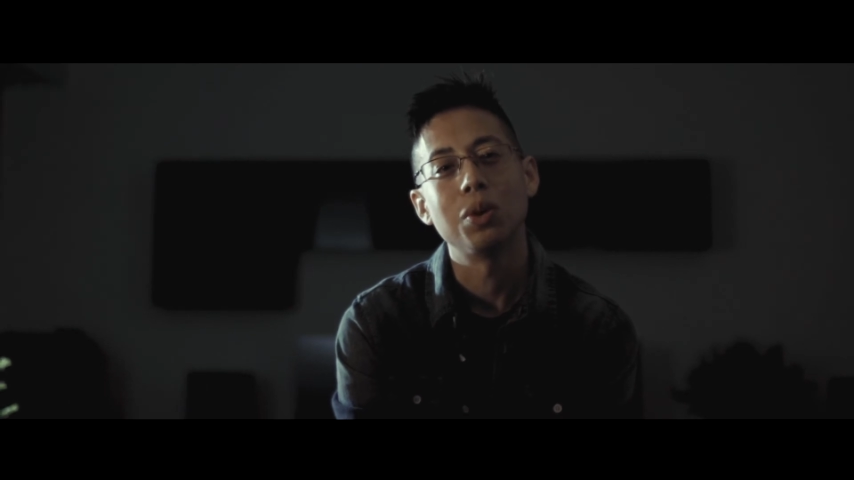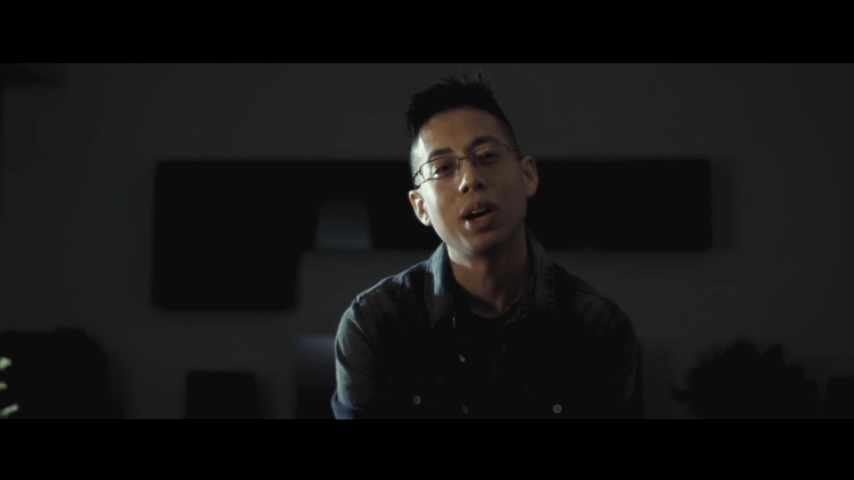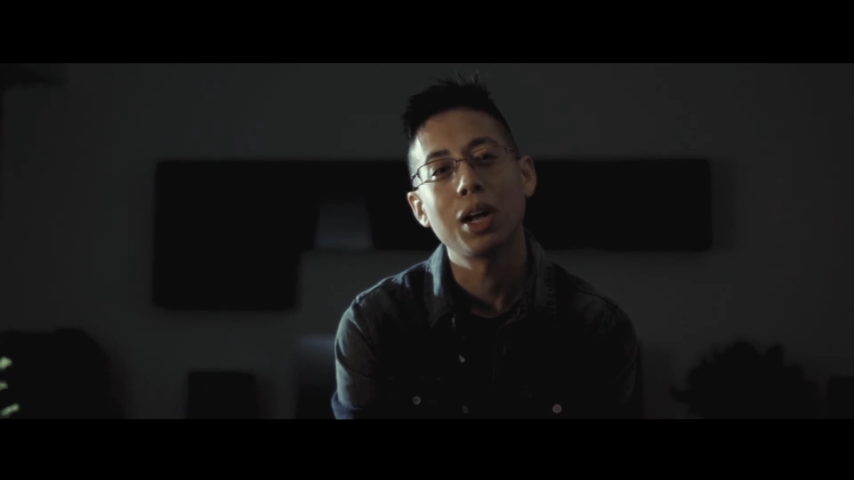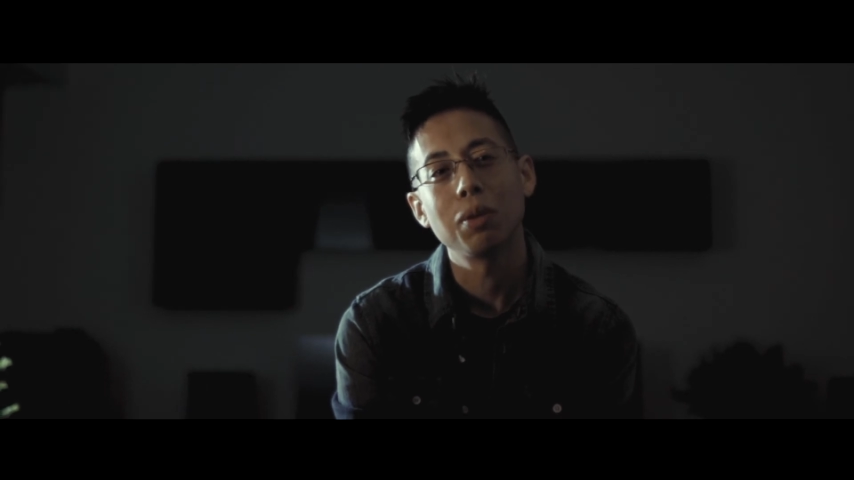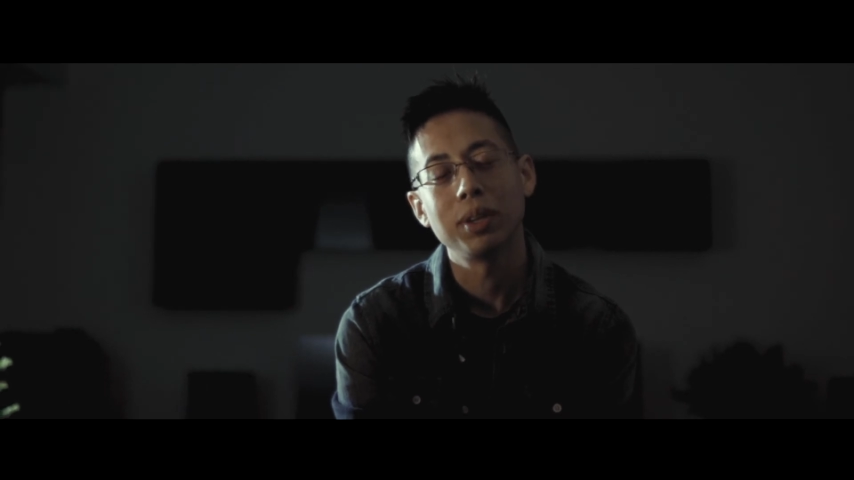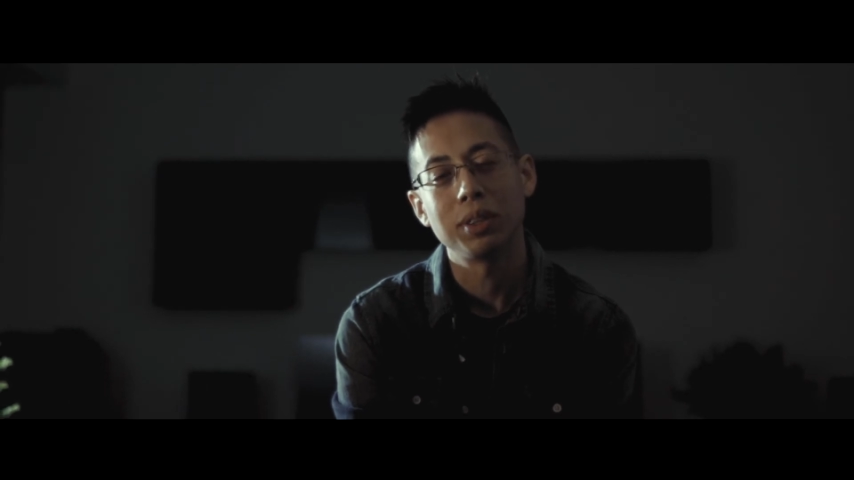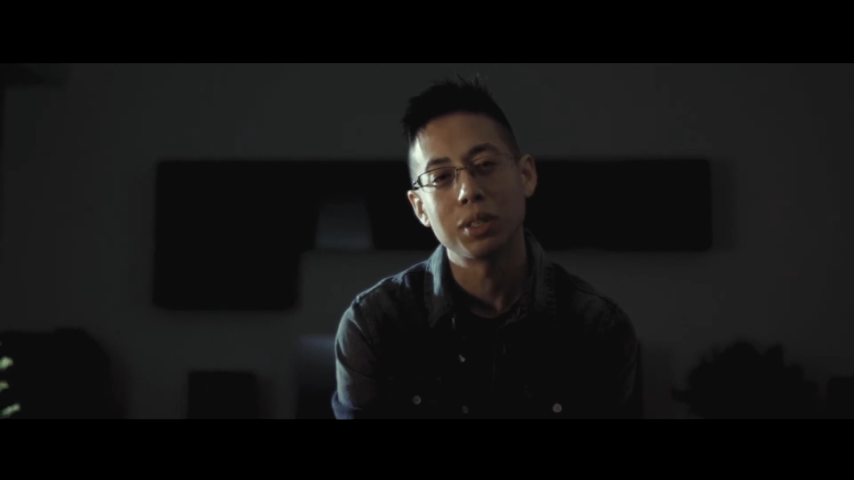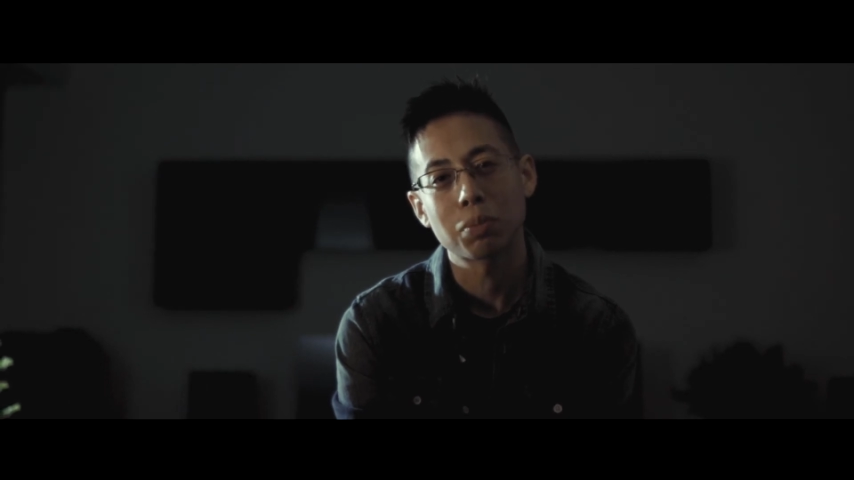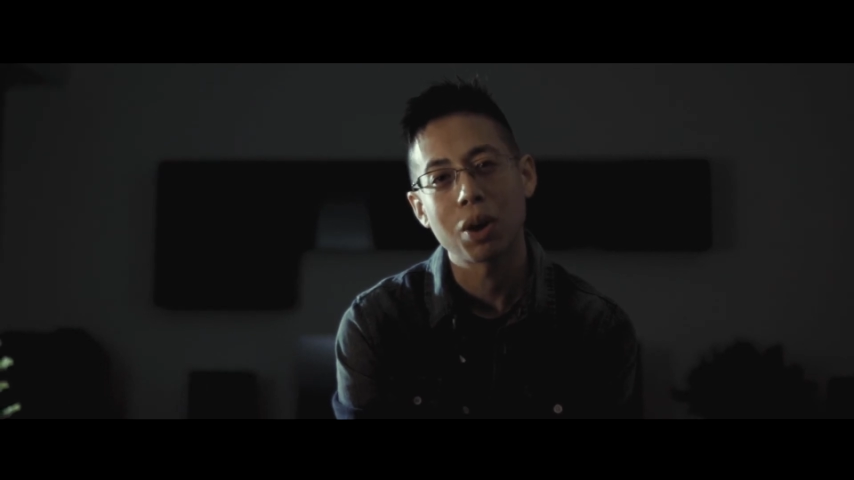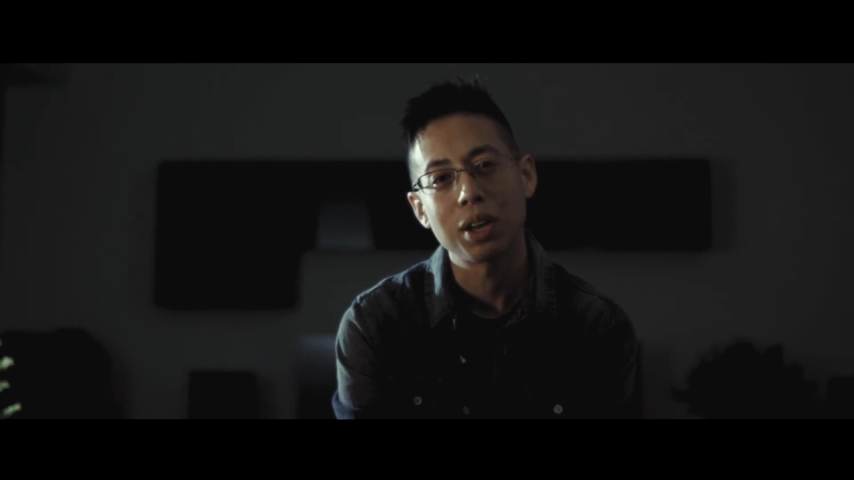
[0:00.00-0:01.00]
help in
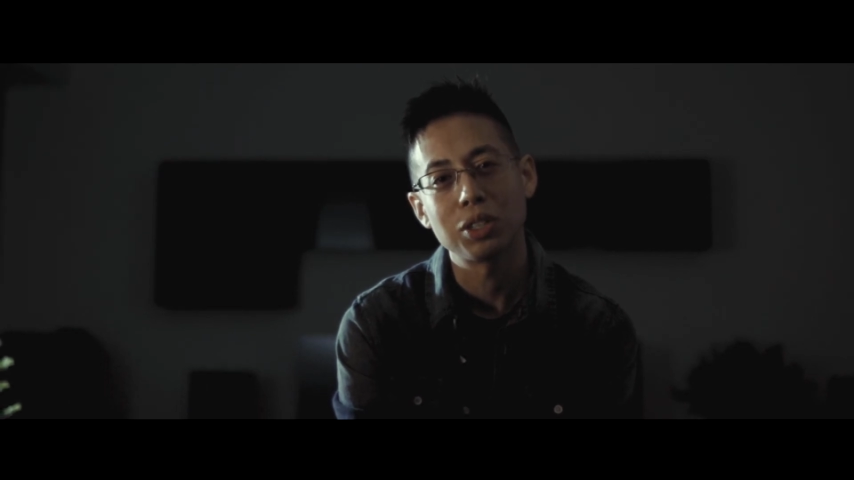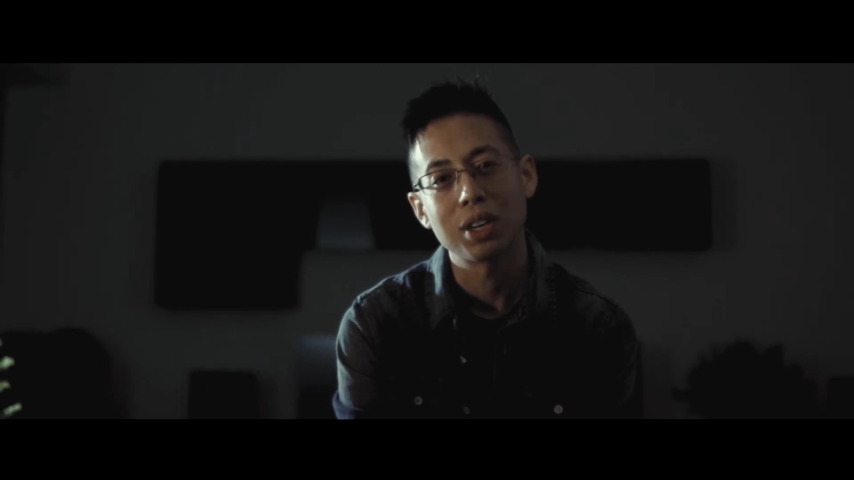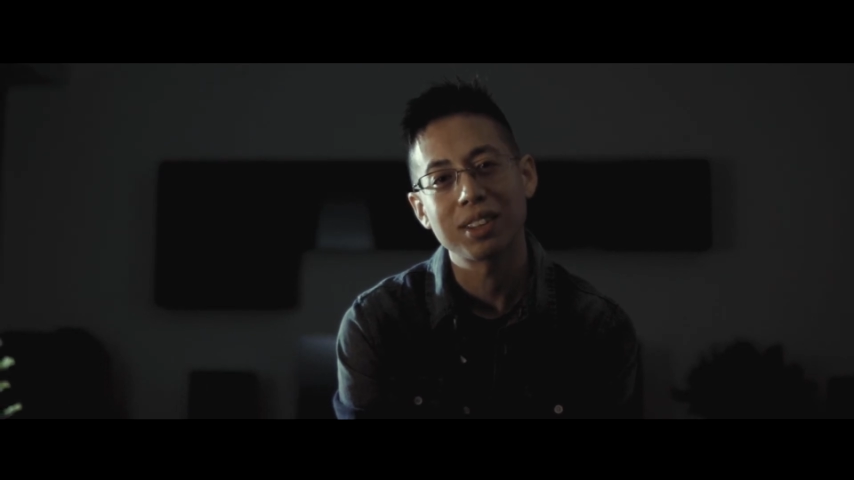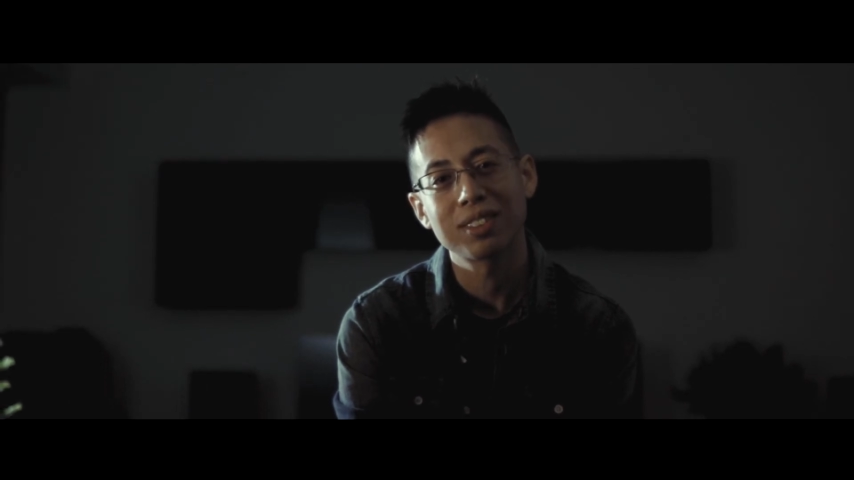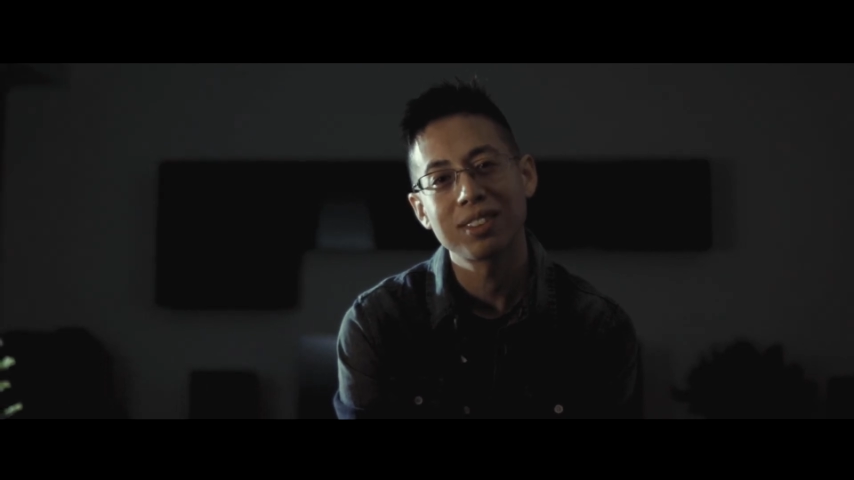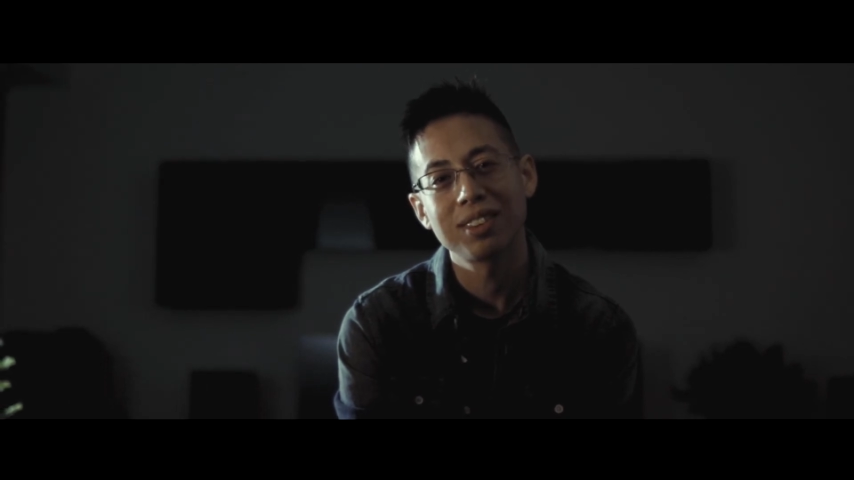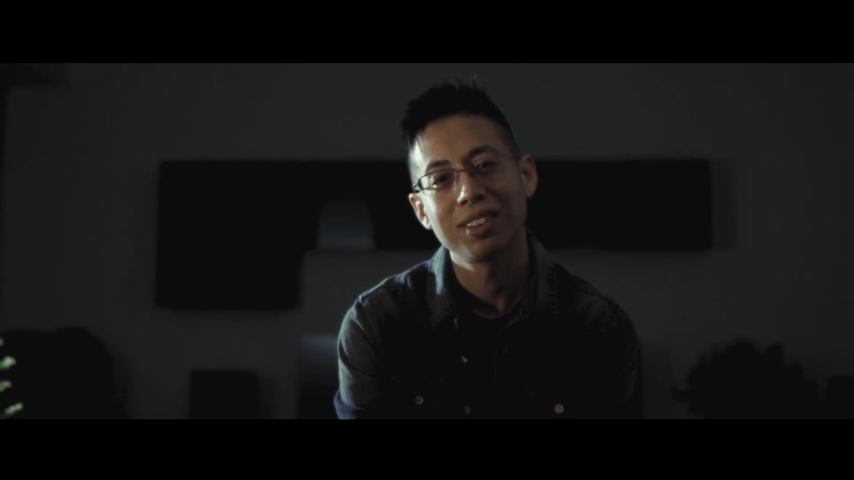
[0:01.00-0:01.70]
this project.